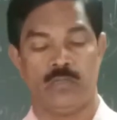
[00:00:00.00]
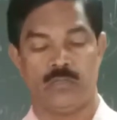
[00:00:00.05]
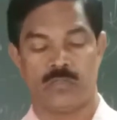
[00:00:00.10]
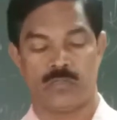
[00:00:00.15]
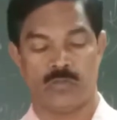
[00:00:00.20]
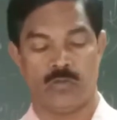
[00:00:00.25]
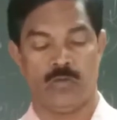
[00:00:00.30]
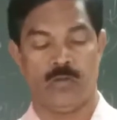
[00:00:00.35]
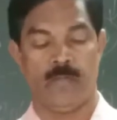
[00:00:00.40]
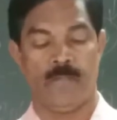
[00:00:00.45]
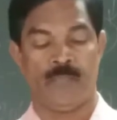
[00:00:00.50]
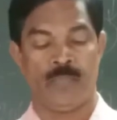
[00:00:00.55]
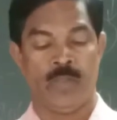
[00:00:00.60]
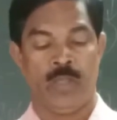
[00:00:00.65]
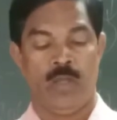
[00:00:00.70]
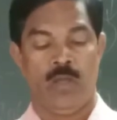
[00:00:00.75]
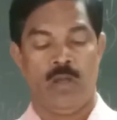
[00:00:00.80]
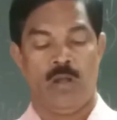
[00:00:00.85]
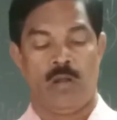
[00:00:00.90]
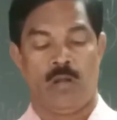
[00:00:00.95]
So,
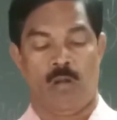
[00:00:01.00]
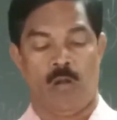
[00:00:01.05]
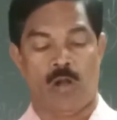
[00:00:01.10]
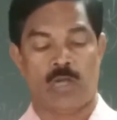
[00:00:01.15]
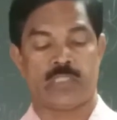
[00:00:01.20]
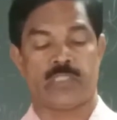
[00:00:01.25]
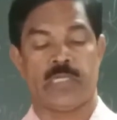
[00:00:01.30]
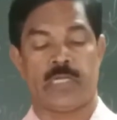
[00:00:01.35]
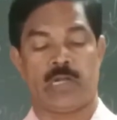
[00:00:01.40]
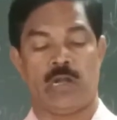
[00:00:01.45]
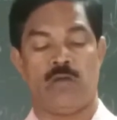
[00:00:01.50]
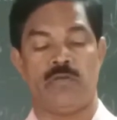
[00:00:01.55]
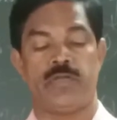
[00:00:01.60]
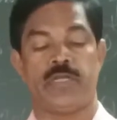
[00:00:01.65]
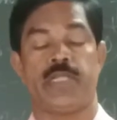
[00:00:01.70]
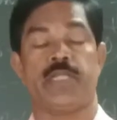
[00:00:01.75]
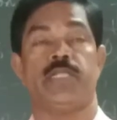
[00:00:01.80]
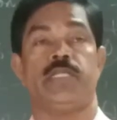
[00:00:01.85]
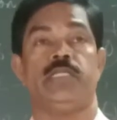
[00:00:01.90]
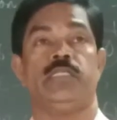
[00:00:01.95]
cost
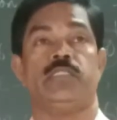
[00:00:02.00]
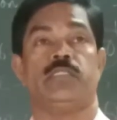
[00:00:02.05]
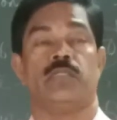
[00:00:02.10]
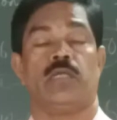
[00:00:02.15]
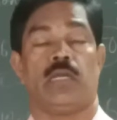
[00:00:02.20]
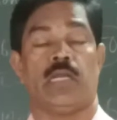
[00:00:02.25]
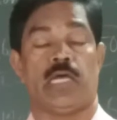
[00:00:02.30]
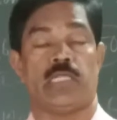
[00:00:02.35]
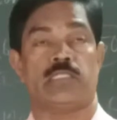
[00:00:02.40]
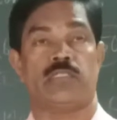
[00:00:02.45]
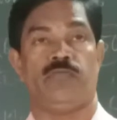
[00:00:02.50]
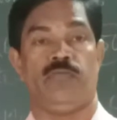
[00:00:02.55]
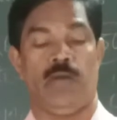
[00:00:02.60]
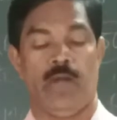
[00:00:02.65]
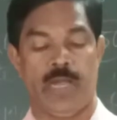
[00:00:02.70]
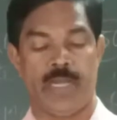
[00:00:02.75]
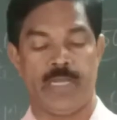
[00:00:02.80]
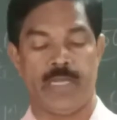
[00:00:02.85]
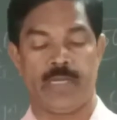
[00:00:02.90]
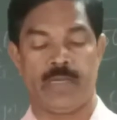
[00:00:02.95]
accounting is
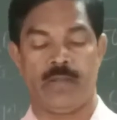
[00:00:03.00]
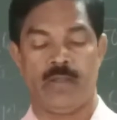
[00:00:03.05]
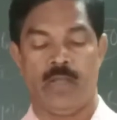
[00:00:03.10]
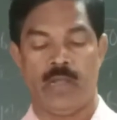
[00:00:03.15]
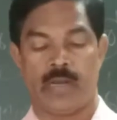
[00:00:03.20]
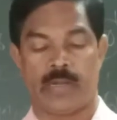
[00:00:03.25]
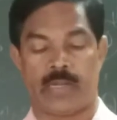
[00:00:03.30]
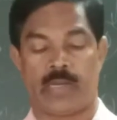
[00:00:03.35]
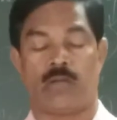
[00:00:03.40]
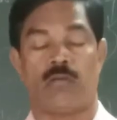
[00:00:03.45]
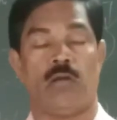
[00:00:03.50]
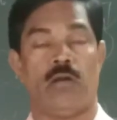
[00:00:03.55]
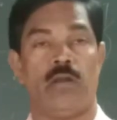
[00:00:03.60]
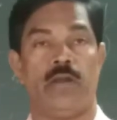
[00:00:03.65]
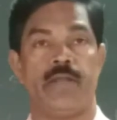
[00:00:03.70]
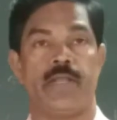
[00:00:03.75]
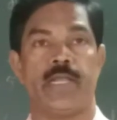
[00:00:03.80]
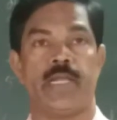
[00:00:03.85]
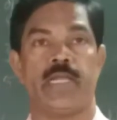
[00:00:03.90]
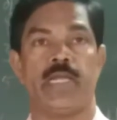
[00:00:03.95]
classifying,
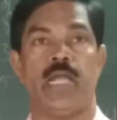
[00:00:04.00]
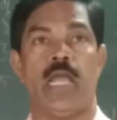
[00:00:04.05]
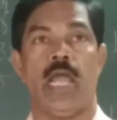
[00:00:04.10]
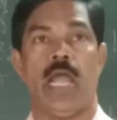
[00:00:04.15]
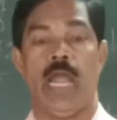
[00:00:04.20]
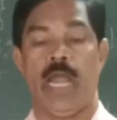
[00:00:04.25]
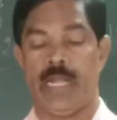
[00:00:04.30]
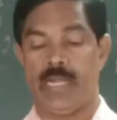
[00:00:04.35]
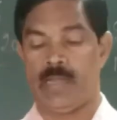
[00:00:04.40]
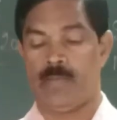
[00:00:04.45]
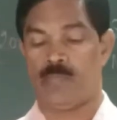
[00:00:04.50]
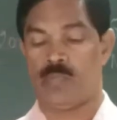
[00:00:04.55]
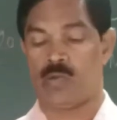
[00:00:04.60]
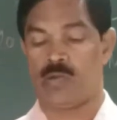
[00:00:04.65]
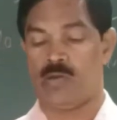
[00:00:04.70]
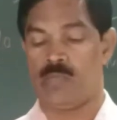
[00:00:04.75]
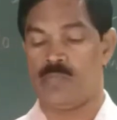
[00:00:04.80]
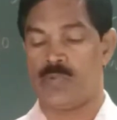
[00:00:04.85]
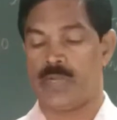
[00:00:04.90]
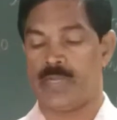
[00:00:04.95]
recording, and
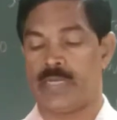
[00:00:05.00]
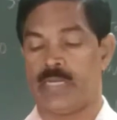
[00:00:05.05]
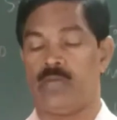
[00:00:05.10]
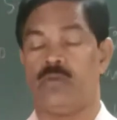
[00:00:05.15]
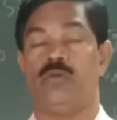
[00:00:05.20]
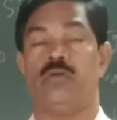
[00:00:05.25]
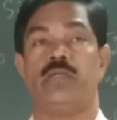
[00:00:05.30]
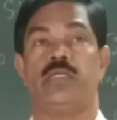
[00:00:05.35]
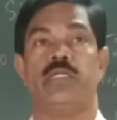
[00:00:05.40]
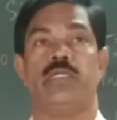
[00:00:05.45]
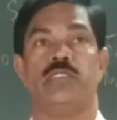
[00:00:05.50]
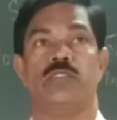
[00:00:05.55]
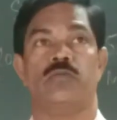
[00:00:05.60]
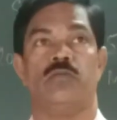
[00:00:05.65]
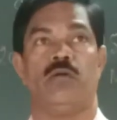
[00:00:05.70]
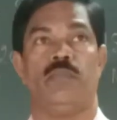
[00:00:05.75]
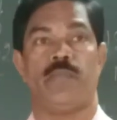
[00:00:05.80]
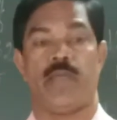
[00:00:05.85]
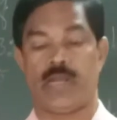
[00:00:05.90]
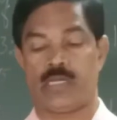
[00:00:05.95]
appropriate allocation
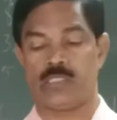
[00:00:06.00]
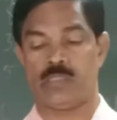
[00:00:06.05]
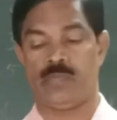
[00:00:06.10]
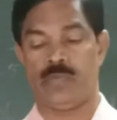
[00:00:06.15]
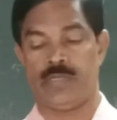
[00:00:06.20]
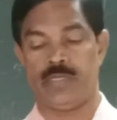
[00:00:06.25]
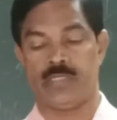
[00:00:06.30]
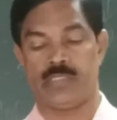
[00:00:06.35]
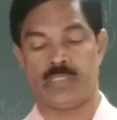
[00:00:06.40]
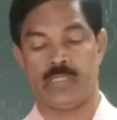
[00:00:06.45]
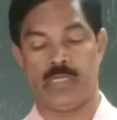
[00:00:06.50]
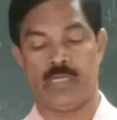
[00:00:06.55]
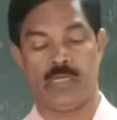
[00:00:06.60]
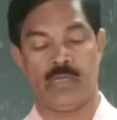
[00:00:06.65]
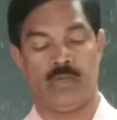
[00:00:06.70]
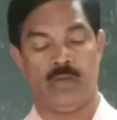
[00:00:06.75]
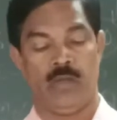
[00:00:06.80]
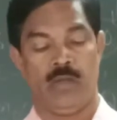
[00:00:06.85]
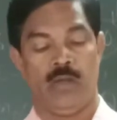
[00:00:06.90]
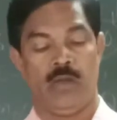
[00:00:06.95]
of
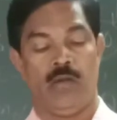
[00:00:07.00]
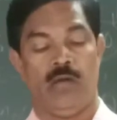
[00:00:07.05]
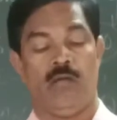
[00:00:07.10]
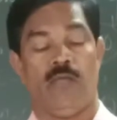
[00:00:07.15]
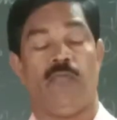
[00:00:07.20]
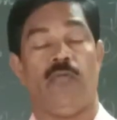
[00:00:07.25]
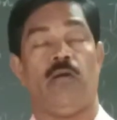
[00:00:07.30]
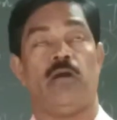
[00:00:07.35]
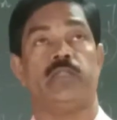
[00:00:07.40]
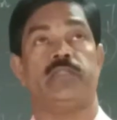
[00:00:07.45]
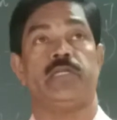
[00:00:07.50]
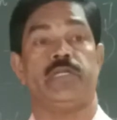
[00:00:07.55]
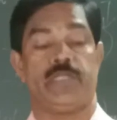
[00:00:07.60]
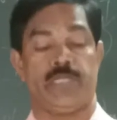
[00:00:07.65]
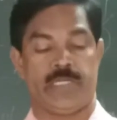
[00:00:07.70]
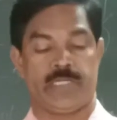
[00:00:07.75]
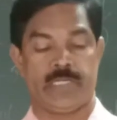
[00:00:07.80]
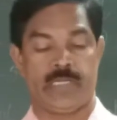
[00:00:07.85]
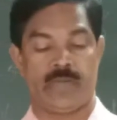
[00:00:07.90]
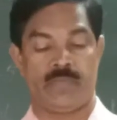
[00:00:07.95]
expenditure for the
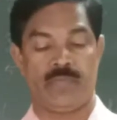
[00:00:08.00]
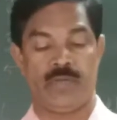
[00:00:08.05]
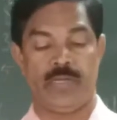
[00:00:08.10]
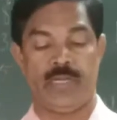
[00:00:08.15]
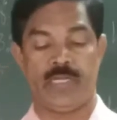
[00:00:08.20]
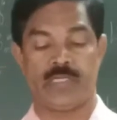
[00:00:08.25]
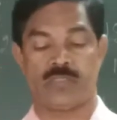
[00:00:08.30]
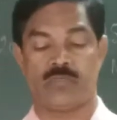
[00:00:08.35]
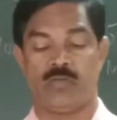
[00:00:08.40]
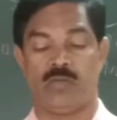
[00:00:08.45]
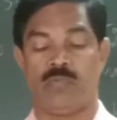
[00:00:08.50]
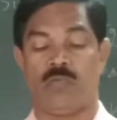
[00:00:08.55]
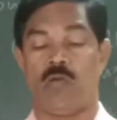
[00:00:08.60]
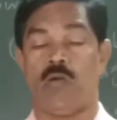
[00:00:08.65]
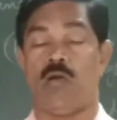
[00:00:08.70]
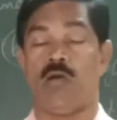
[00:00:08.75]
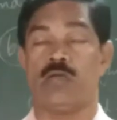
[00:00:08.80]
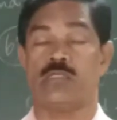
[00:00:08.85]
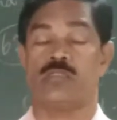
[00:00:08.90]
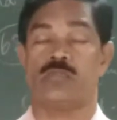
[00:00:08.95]
determination of
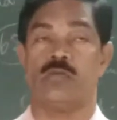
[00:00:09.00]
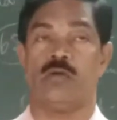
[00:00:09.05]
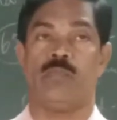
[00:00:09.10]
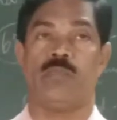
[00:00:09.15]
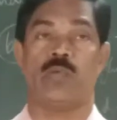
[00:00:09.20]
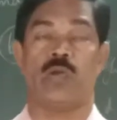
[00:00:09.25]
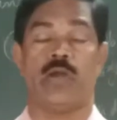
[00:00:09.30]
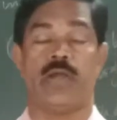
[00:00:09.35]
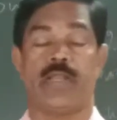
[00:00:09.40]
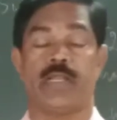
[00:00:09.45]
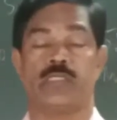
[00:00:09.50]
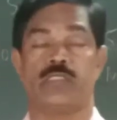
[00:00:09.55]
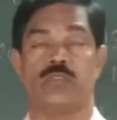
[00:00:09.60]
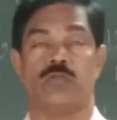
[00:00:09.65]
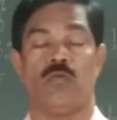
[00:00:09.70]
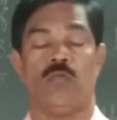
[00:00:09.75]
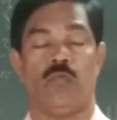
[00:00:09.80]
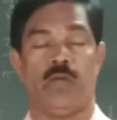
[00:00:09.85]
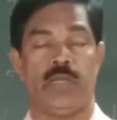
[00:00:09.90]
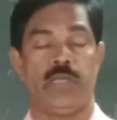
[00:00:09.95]
costs of
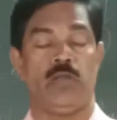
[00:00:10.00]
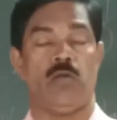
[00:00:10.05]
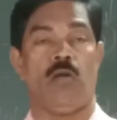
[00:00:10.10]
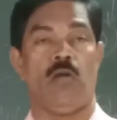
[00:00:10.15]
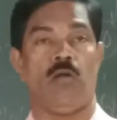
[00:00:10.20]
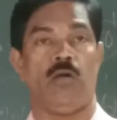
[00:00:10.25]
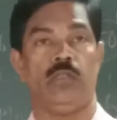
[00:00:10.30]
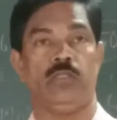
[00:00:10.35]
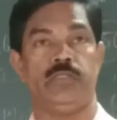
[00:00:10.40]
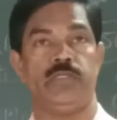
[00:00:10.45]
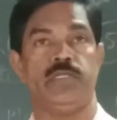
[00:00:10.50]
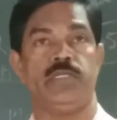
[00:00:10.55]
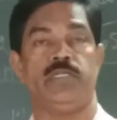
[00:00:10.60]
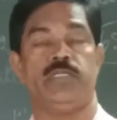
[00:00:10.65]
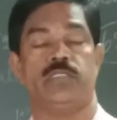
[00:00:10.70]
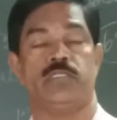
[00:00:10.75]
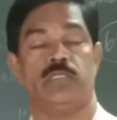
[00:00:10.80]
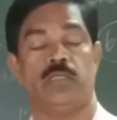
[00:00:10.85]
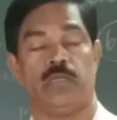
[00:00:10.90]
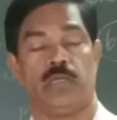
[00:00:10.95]
products. Why all
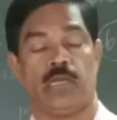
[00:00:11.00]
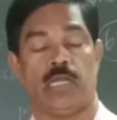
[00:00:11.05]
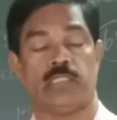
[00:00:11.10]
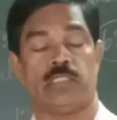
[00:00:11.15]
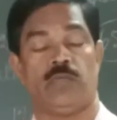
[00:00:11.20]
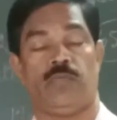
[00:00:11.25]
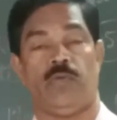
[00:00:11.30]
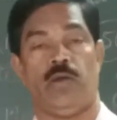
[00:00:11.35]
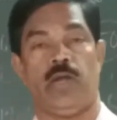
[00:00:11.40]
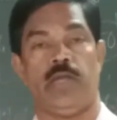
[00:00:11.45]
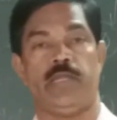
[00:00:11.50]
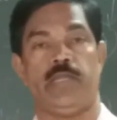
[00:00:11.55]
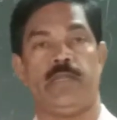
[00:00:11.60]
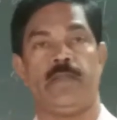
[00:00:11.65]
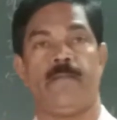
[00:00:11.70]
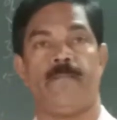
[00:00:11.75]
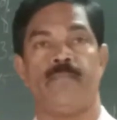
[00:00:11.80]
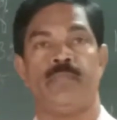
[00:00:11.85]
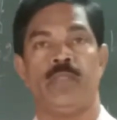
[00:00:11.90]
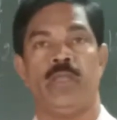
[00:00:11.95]
these?
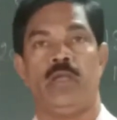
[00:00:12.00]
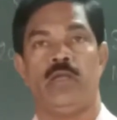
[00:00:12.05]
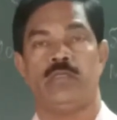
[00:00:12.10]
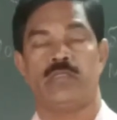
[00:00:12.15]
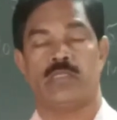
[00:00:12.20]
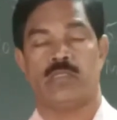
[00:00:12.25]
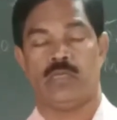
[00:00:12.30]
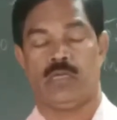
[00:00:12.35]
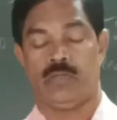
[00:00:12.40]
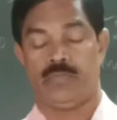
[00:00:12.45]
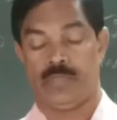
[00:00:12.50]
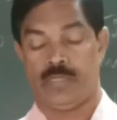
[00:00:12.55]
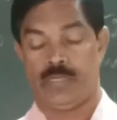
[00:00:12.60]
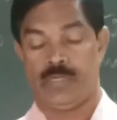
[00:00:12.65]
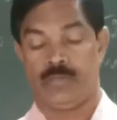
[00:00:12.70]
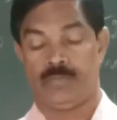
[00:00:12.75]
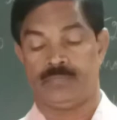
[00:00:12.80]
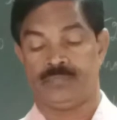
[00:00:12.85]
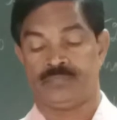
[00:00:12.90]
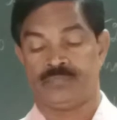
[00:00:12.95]
Classifying, so
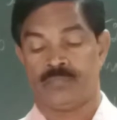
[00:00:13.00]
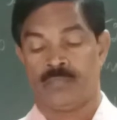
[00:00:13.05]
then